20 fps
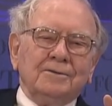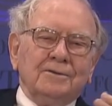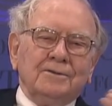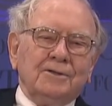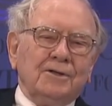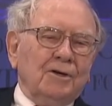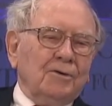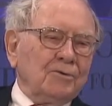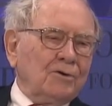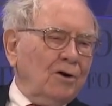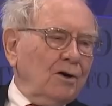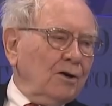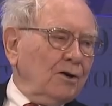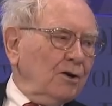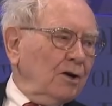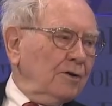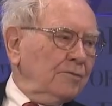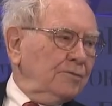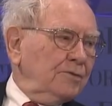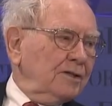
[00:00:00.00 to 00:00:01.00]
you don't call
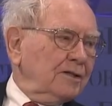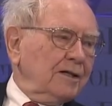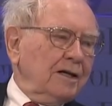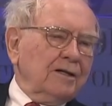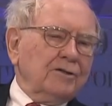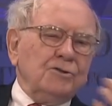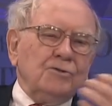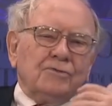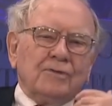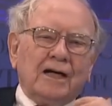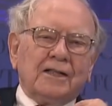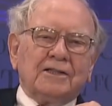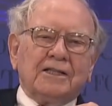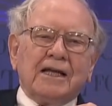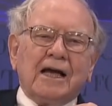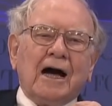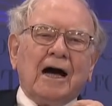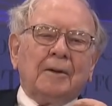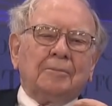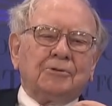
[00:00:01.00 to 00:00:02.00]
it off. Yeah, you've got
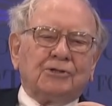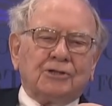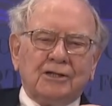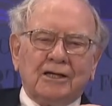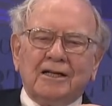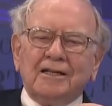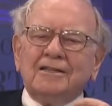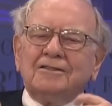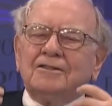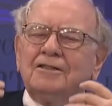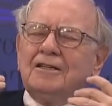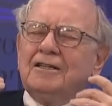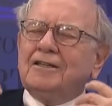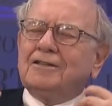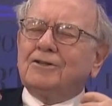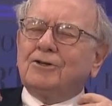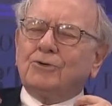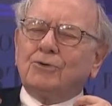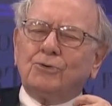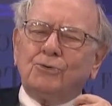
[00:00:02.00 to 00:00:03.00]
the option. It's an
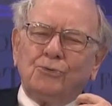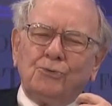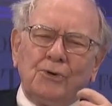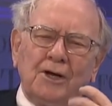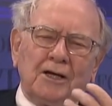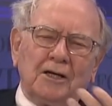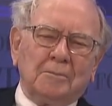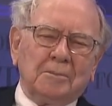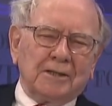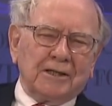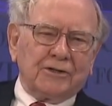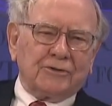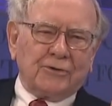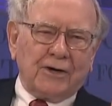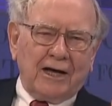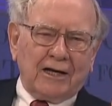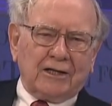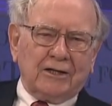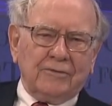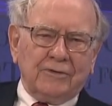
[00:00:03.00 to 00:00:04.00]
incredibly
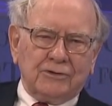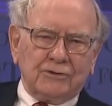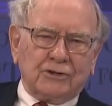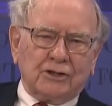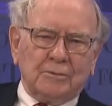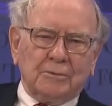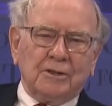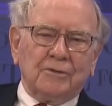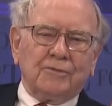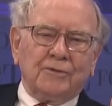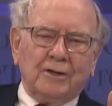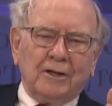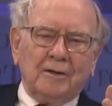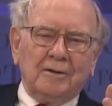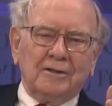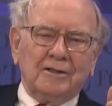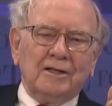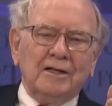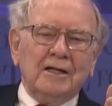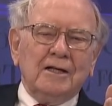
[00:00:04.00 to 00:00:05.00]
attractive instrument for
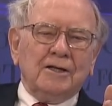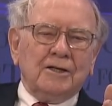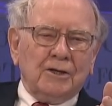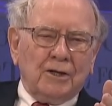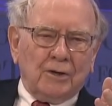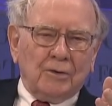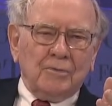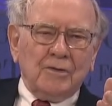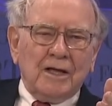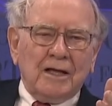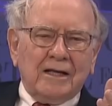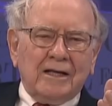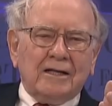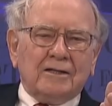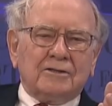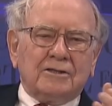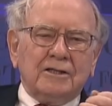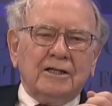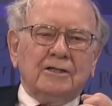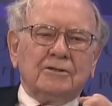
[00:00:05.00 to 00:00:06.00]
the, you know,
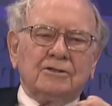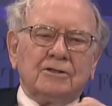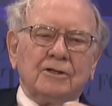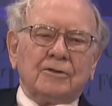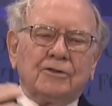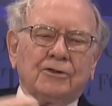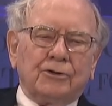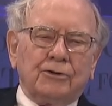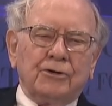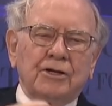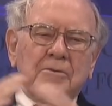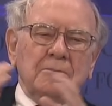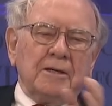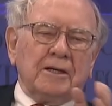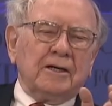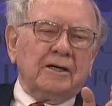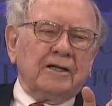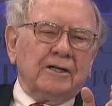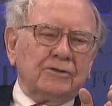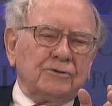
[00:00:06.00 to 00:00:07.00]
it's, it's a
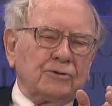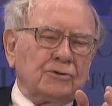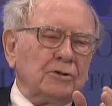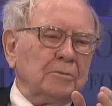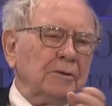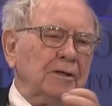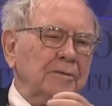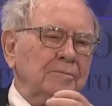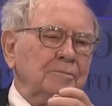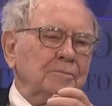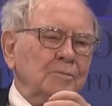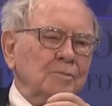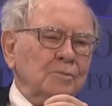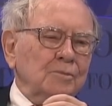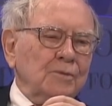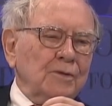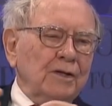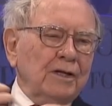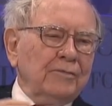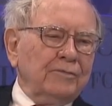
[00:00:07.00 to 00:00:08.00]
thirty-minute instrument
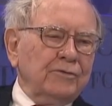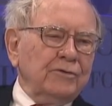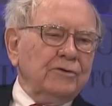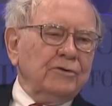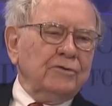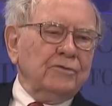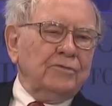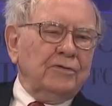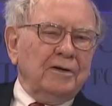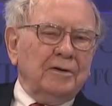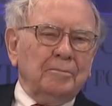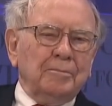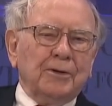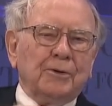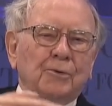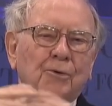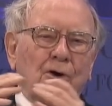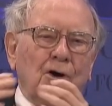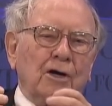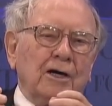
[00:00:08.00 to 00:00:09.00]
if you've
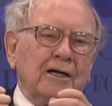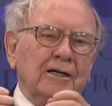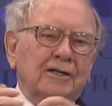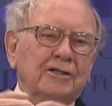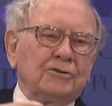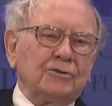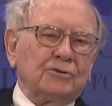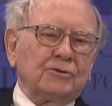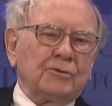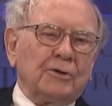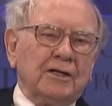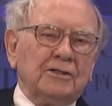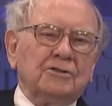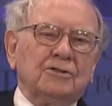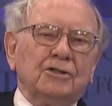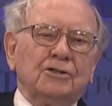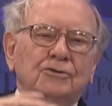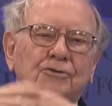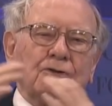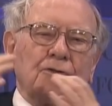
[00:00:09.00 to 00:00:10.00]
been wrong on interest rates,
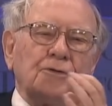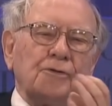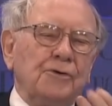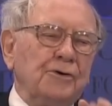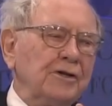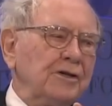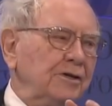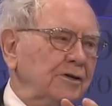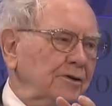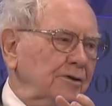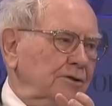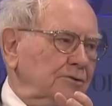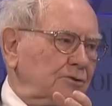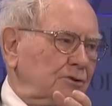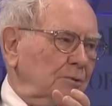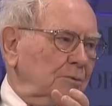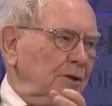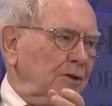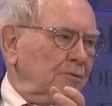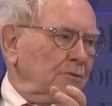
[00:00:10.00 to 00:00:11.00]
and it's a thirty-year
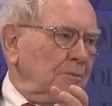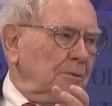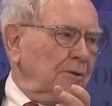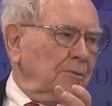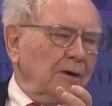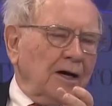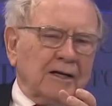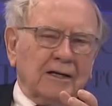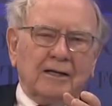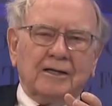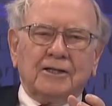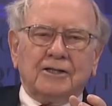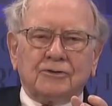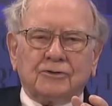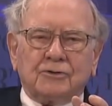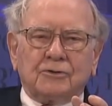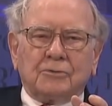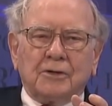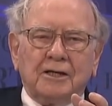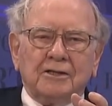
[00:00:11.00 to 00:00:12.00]
instrument if you've been right on
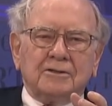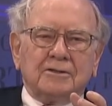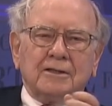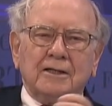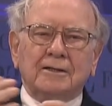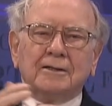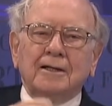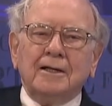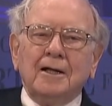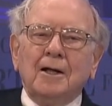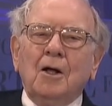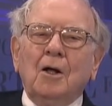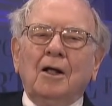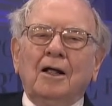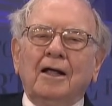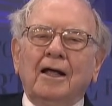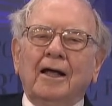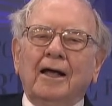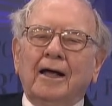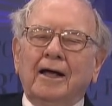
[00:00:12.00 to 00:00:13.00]
interest rates. And,
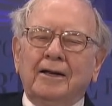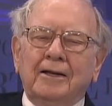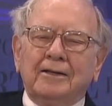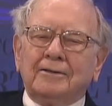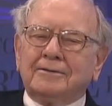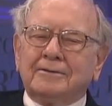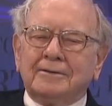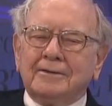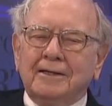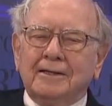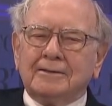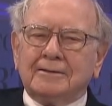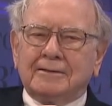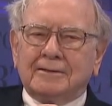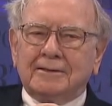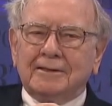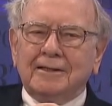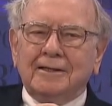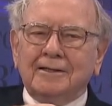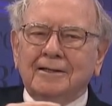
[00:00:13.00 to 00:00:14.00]
and it's,
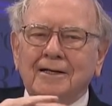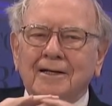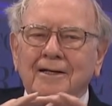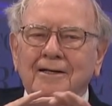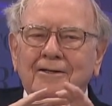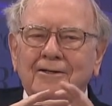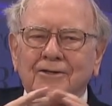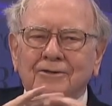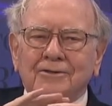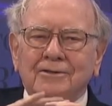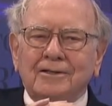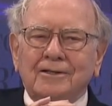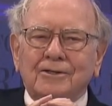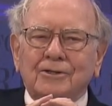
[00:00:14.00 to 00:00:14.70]
it's, it, there,